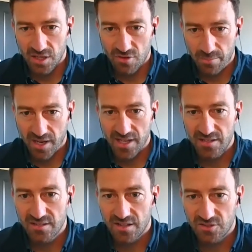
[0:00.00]

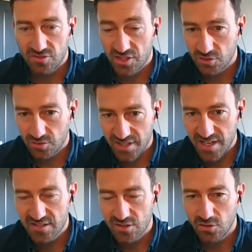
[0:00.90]
replace a traditional
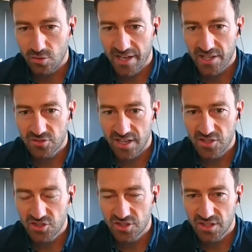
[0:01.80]
diesel or petrol
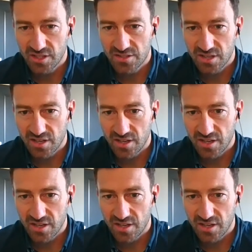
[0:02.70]
engine that